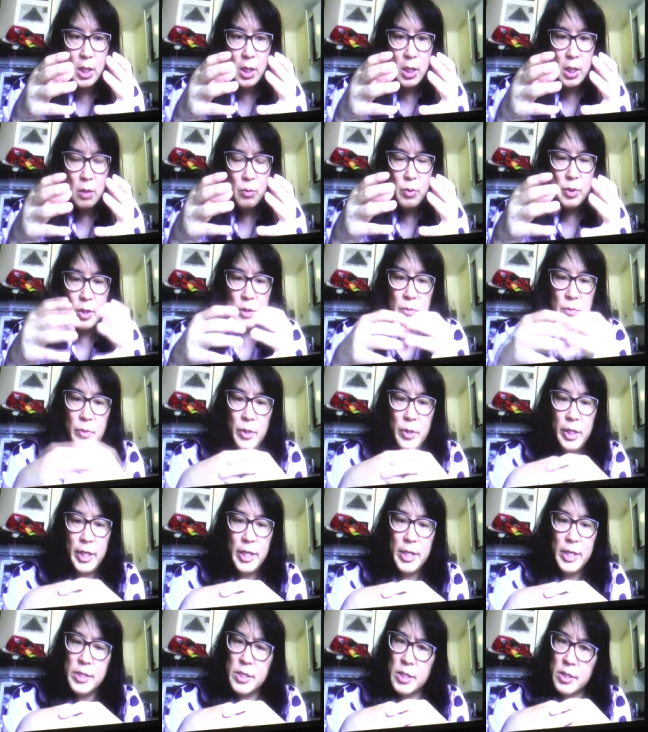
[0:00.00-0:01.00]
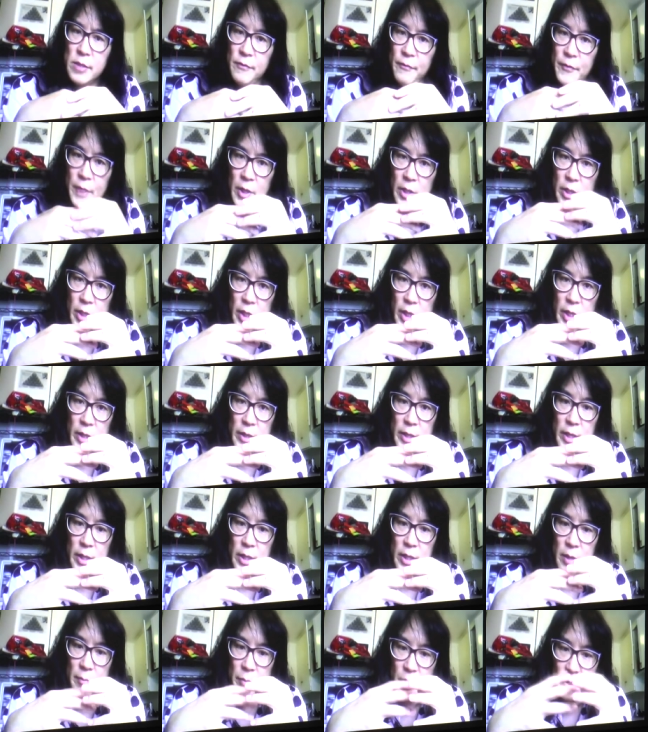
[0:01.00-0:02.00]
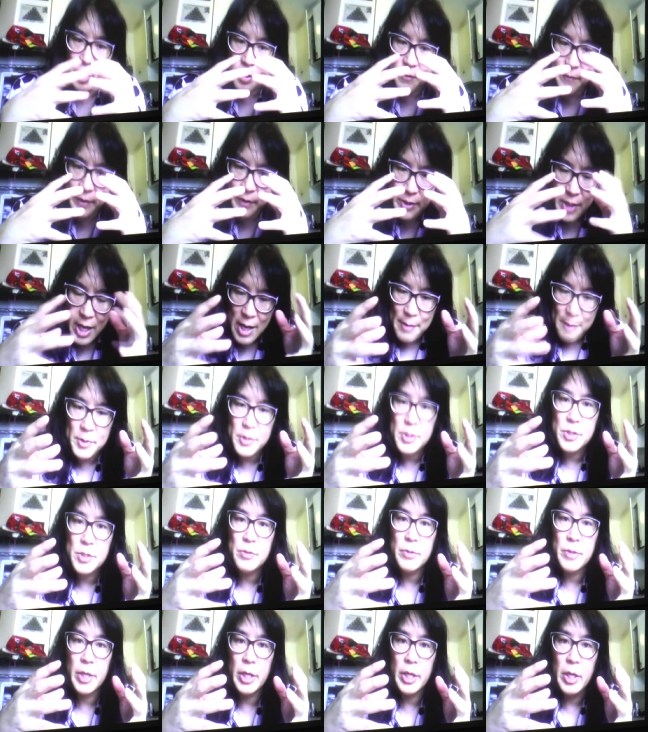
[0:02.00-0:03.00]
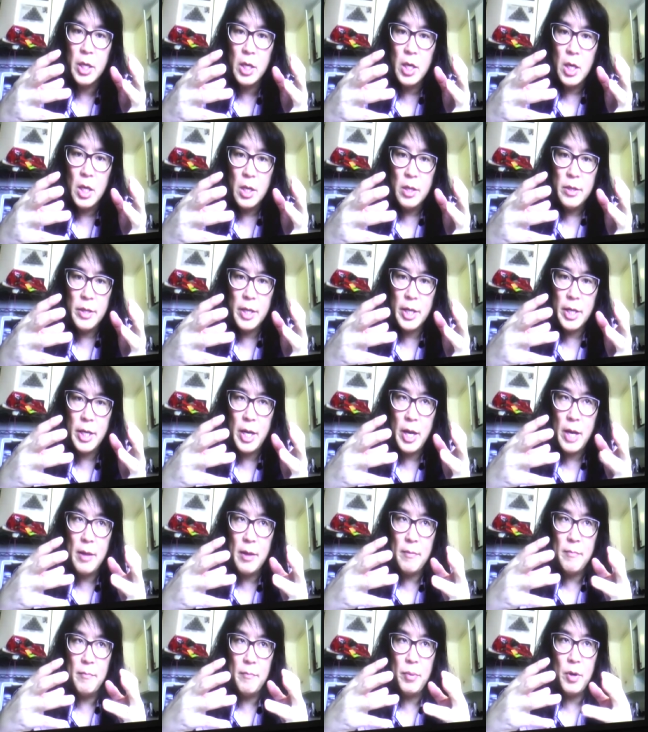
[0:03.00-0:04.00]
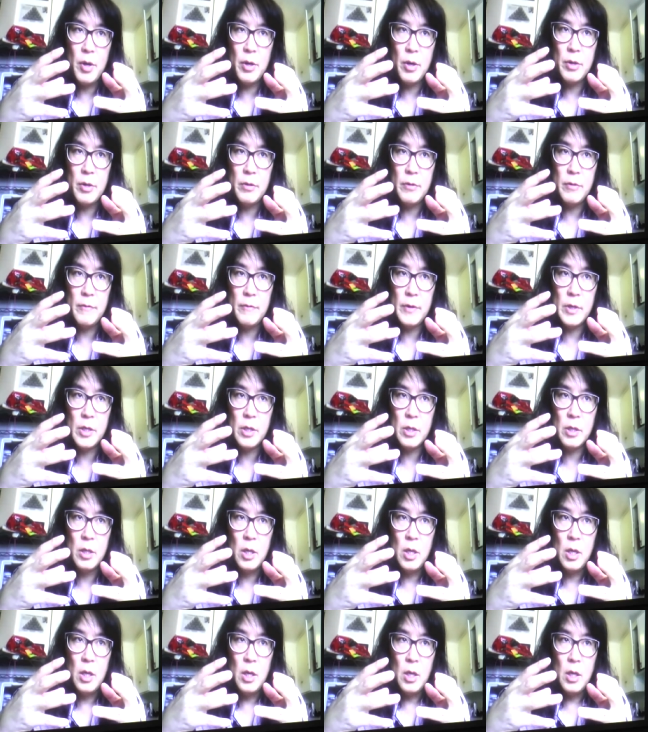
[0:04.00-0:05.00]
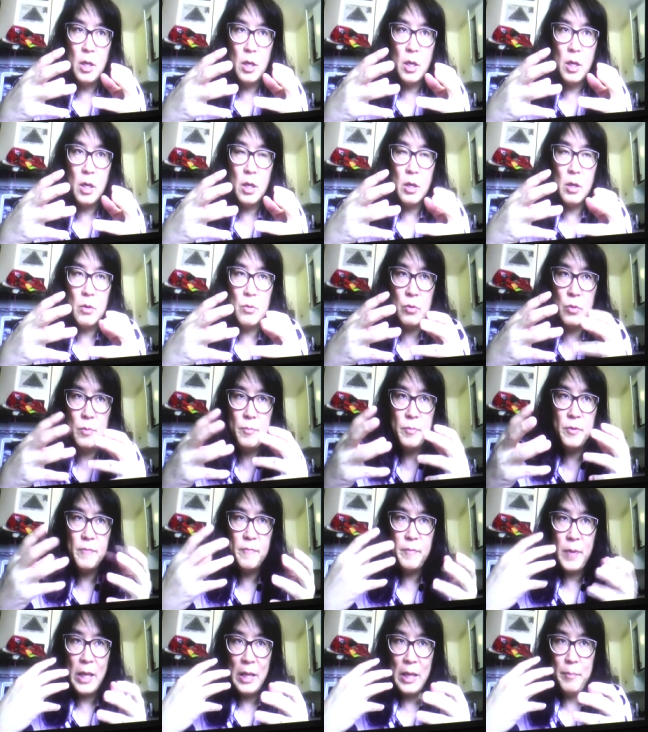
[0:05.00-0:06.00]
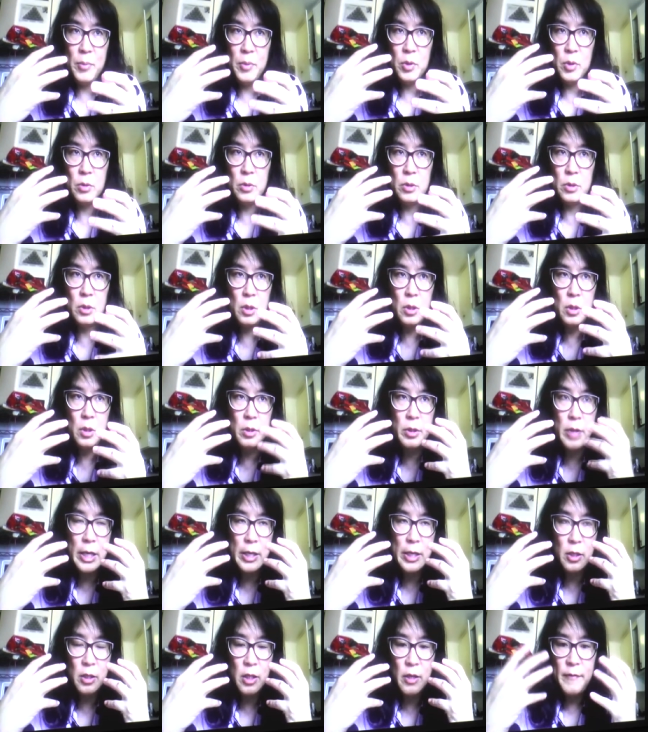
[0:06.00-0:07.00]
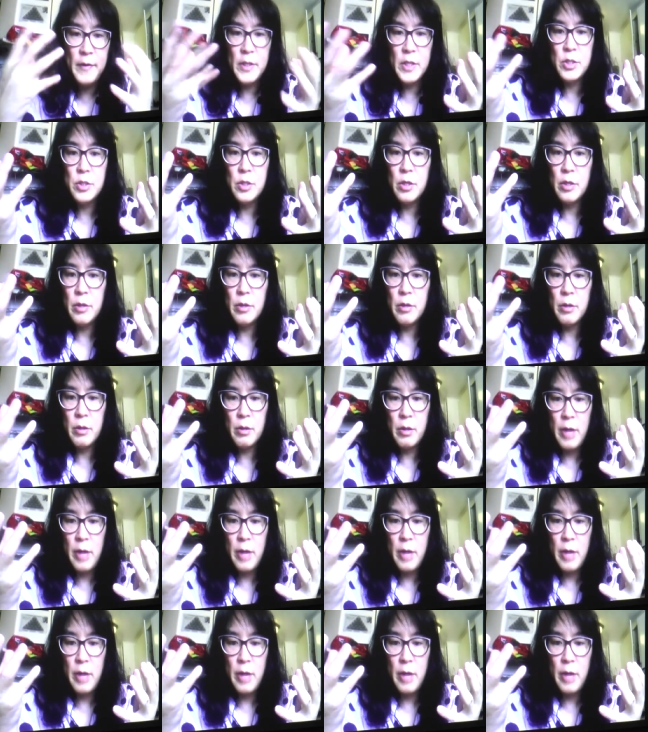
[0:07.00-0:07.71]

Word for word: What it really is is feeling that I'm part of a tapestry, that I'm part of a, a group of people that love each other